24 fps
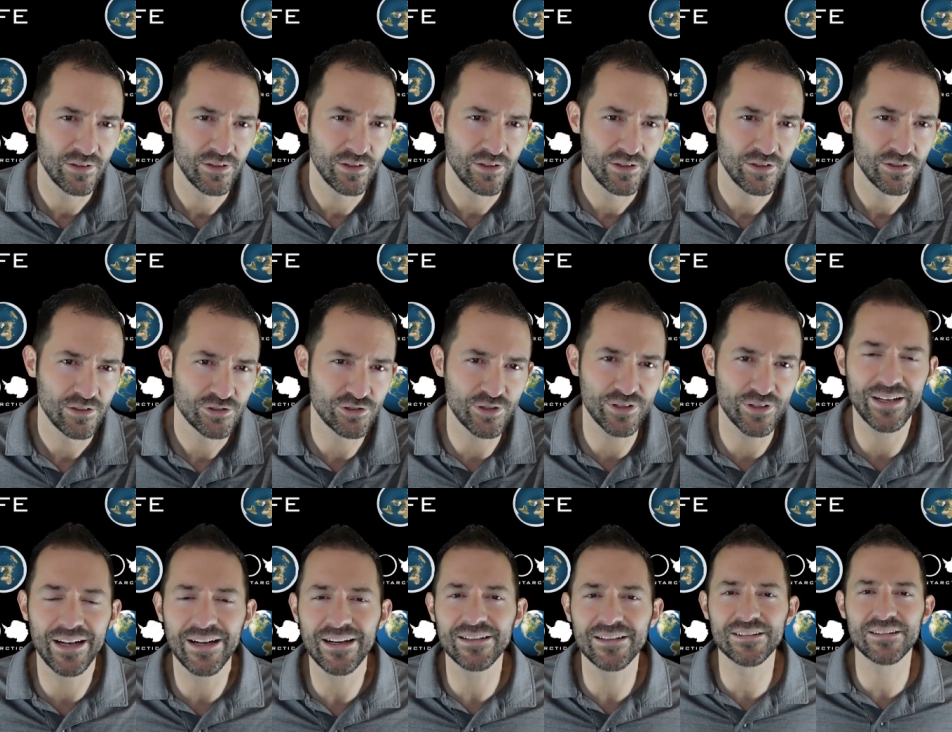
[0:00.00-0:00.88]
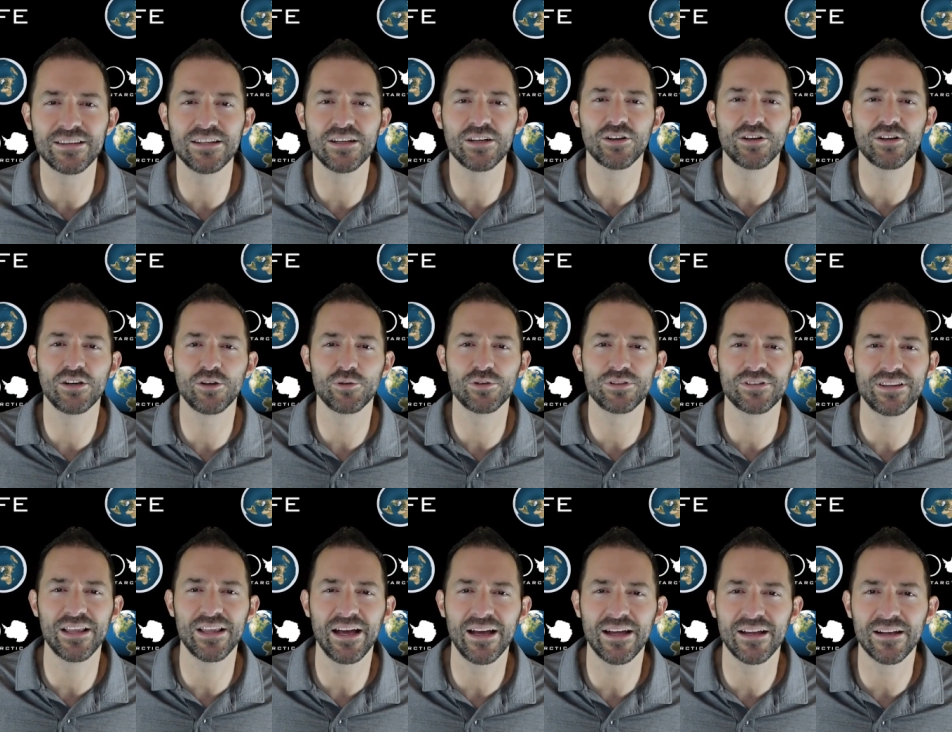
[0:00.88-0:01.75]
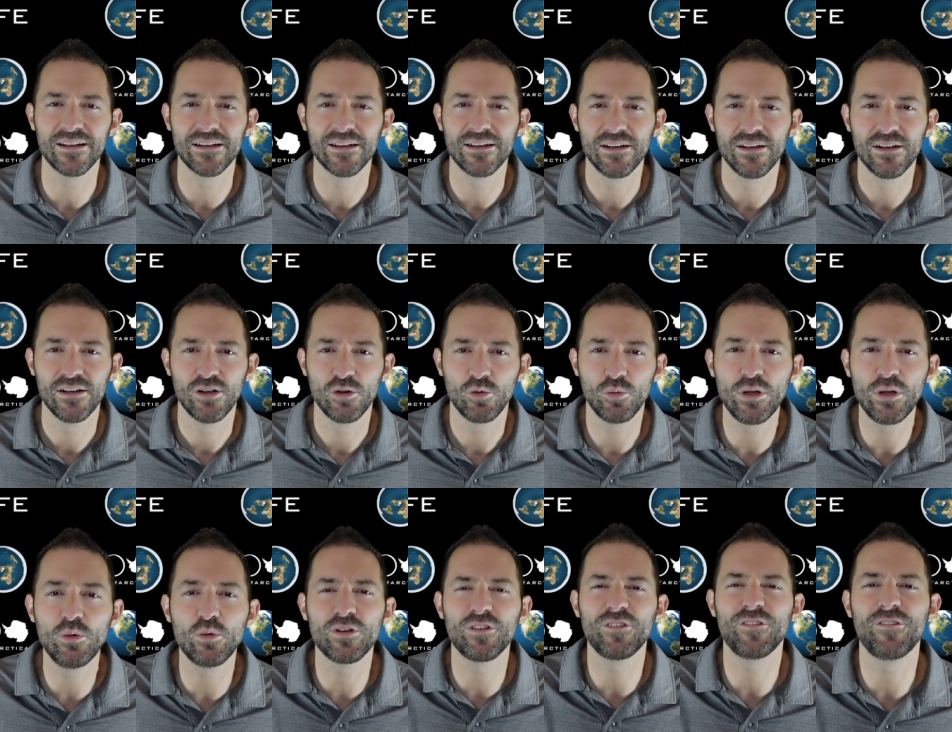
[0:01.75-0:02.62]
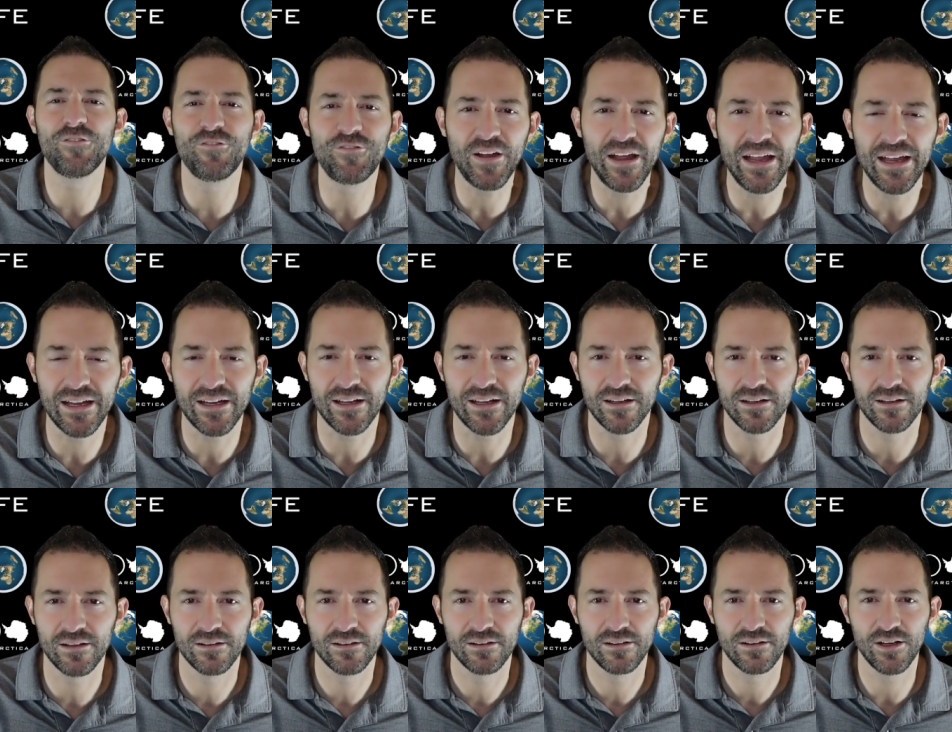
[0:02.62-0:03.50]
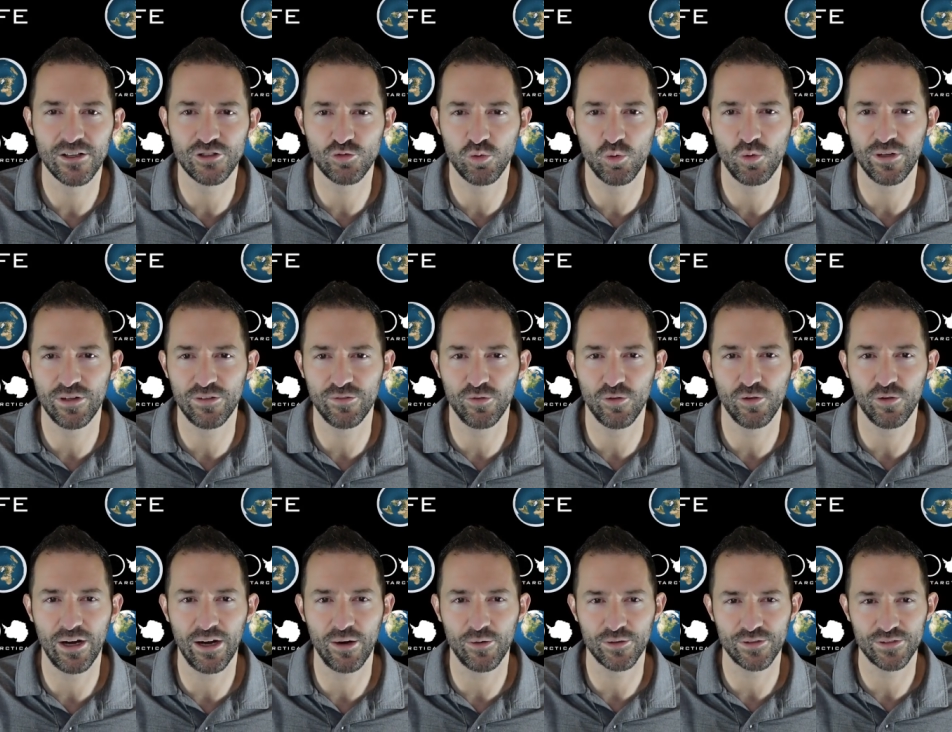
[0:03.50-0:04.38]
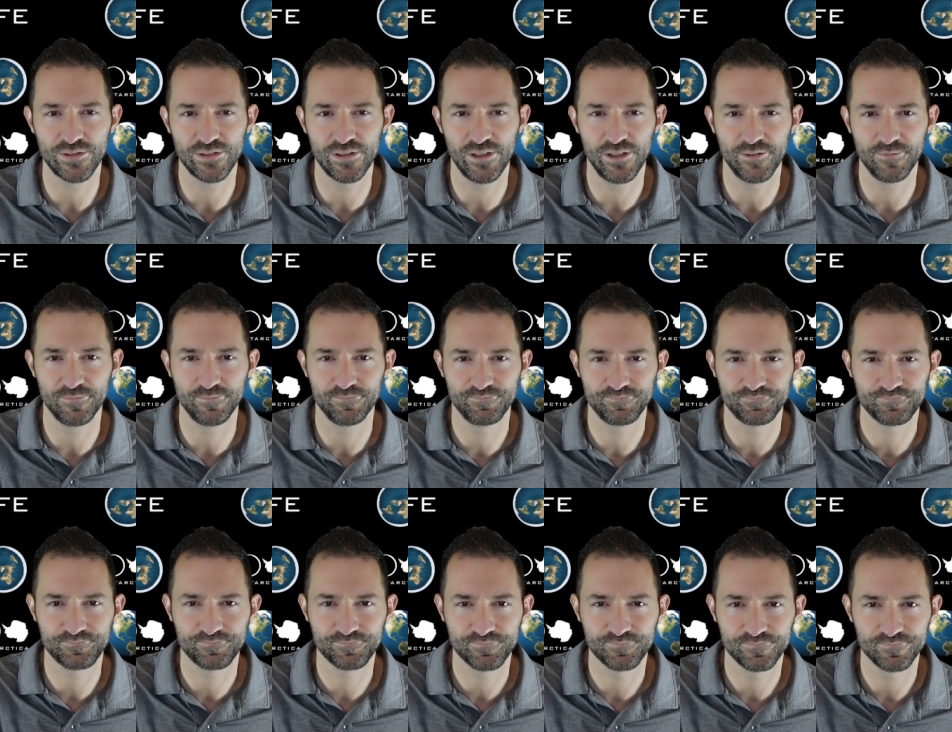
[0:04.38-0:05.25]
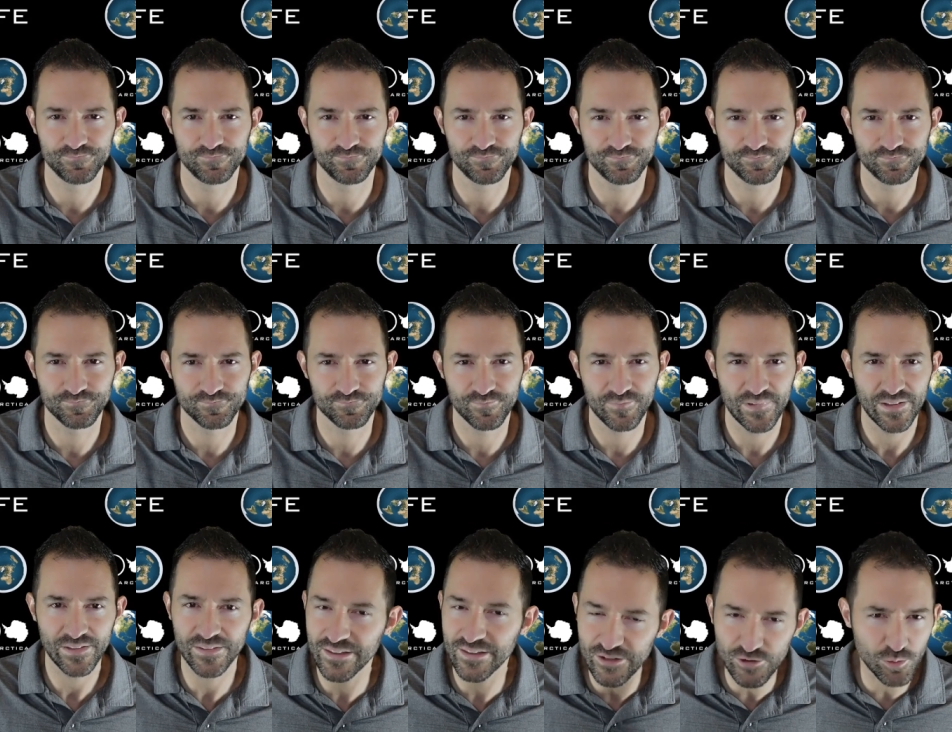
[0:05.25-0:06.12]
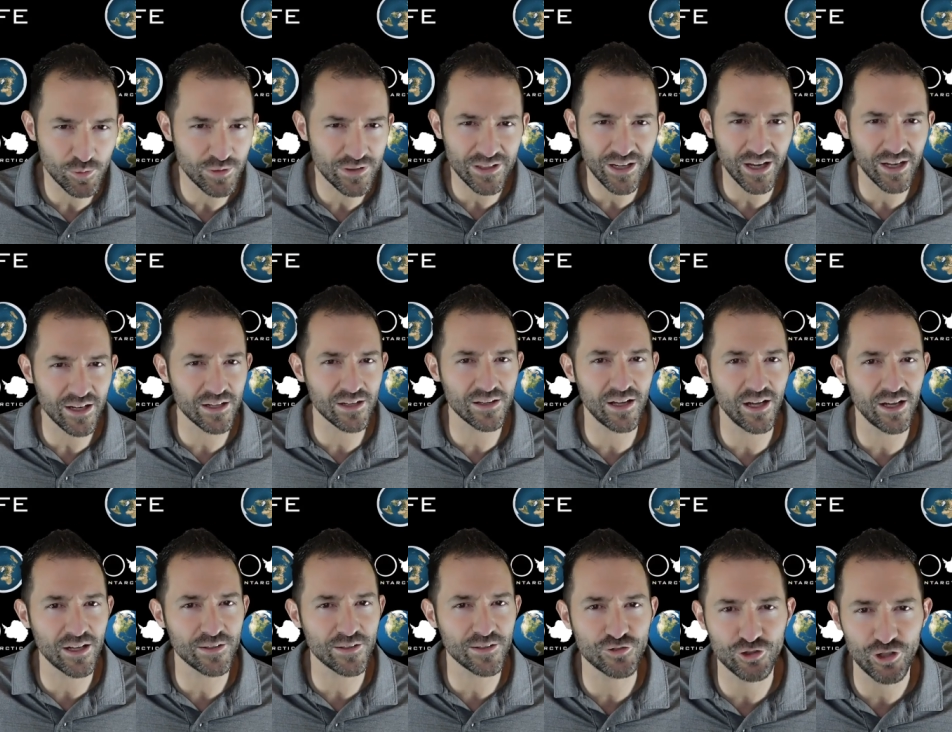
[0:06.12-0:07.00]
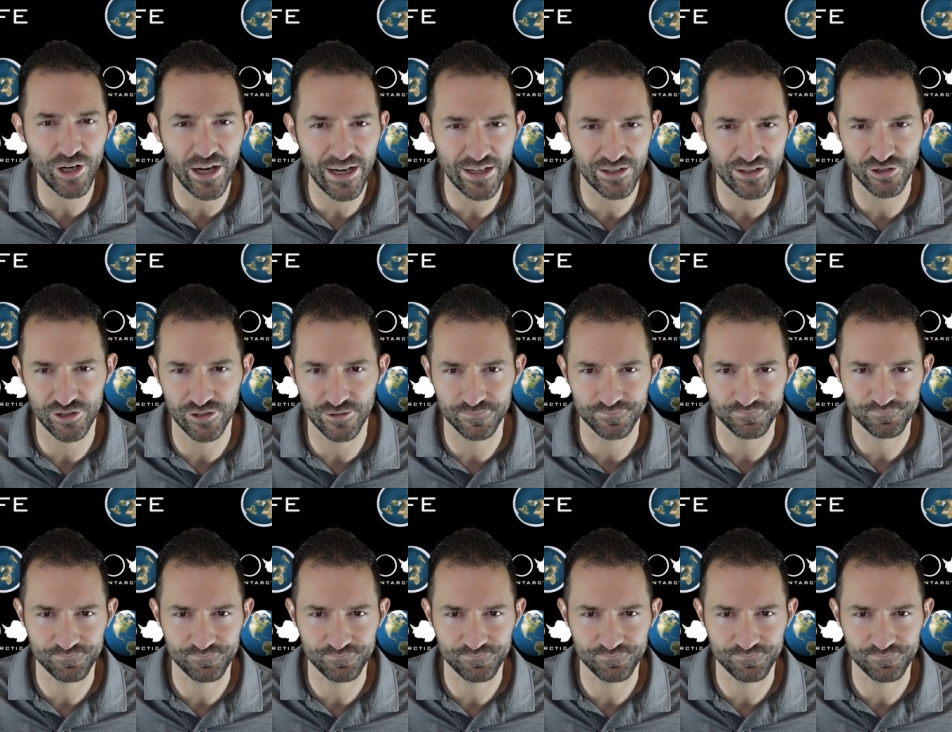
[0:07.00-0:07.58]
So the next theory was that we would fake a 24-hour sun. This one got a lot of traction.